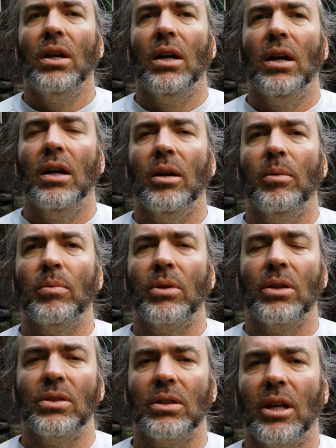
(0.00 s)

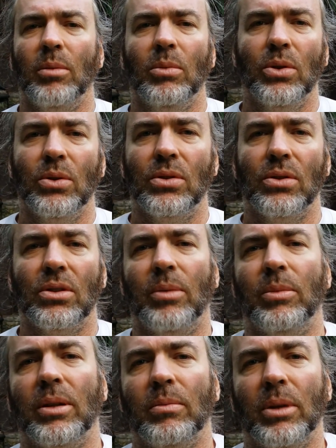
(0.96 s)
because it came loose or
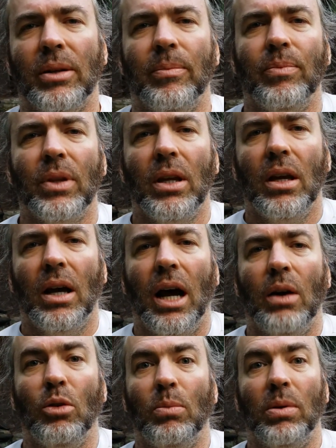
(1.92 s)
something. But
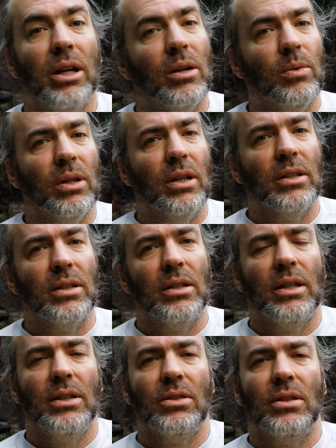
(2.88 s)
I will play with it
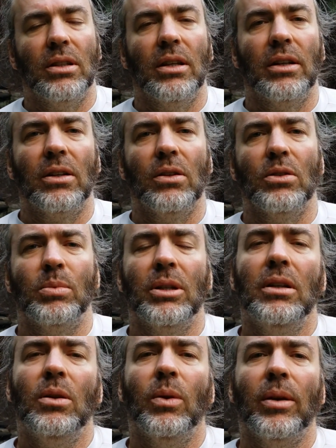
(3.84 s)
and see how that goes. But
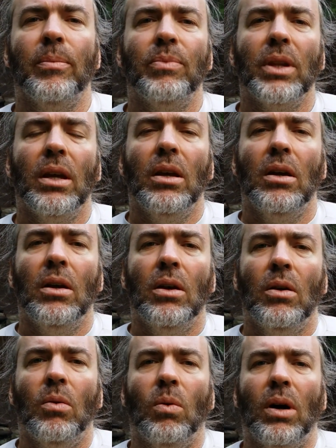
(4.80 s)
anyway,
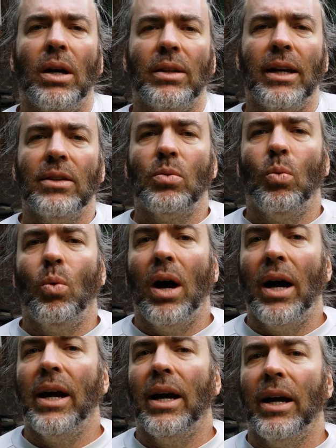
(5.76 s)
that's
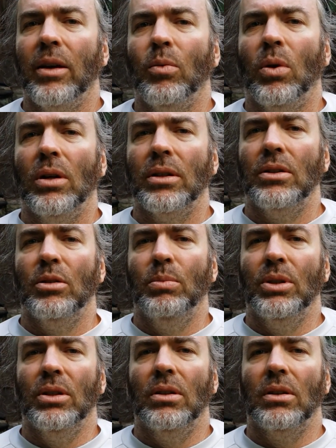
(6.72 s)
why I wanted to
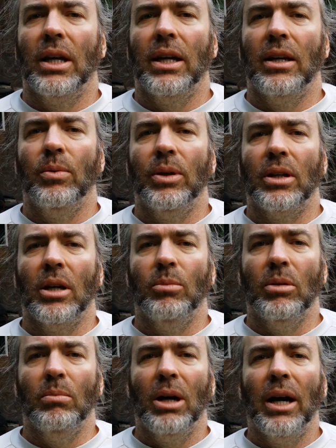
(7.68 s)
build a
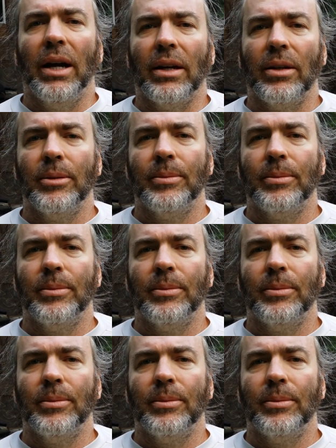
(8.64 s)
recumbent bike.